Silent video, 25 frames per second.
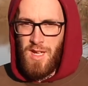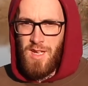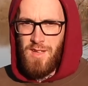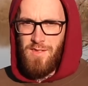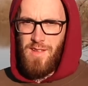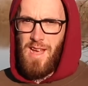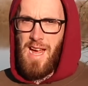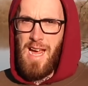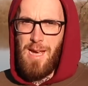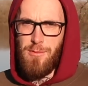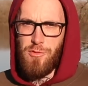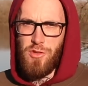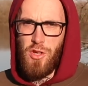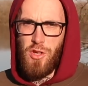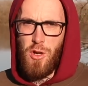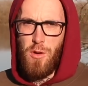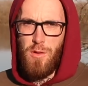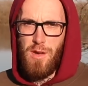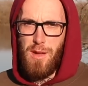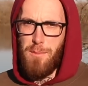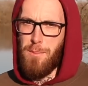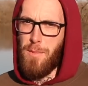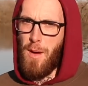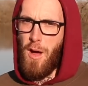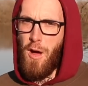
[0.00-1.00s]
They're
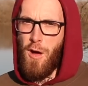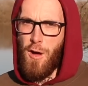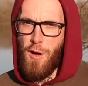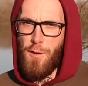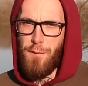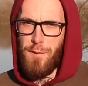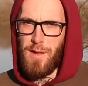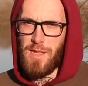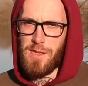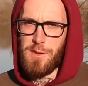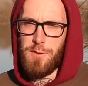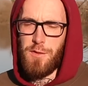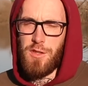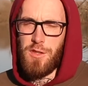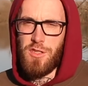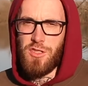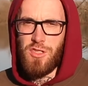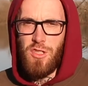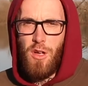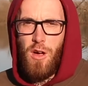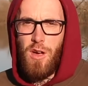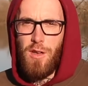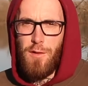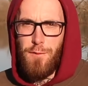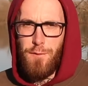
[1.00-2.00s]
absolutely perfect for the
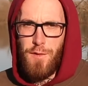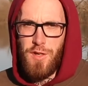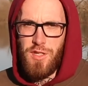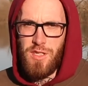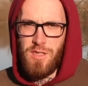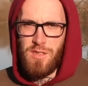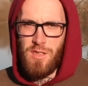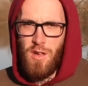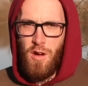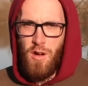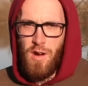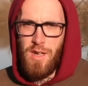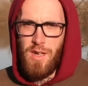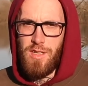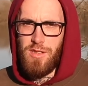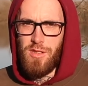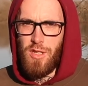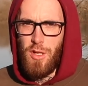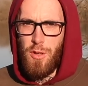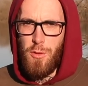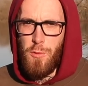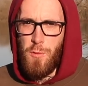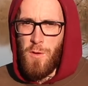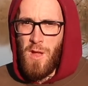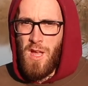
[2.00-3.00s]
style of fishing that I
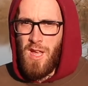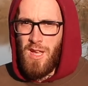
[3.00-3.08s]
do,